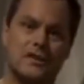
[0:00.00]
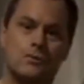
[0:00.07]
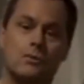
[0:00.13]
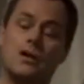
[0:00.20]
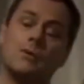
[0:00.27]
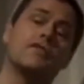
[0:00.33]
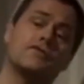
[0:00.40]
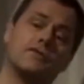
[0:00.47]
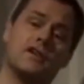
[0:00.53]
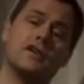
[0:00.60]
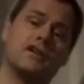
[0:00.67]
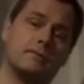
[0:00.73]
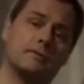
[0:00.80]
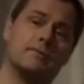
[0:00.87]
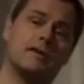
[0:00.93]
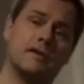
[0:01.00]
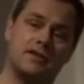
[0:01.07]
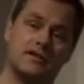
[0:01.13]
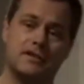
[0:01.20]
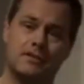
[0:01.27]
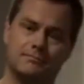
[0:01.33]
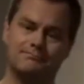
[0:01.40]
Well, I read the first couple of pages,
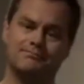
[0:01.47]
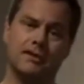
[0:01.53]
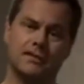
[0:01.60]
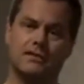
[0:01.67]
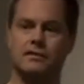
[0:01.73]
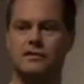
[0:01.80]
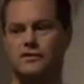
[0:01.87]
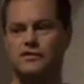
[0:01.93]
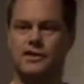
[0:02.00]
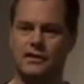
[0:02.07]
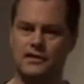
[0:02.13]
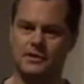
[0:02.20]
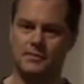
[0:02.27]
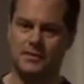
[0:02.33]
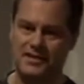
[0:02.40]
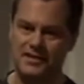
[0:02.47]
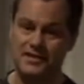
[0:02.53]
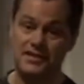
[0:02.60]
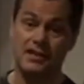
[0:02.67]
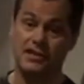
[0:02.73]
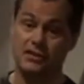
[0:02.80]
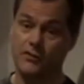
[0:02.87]
then Marty distracted me.
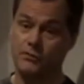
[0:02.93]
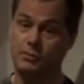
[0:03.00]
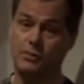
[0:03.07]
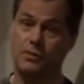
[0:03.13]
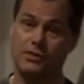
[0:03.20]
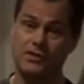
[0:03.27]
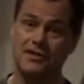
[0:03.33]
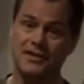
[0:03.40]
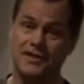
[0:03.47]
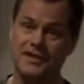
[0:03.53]
See, I drive a Porsche.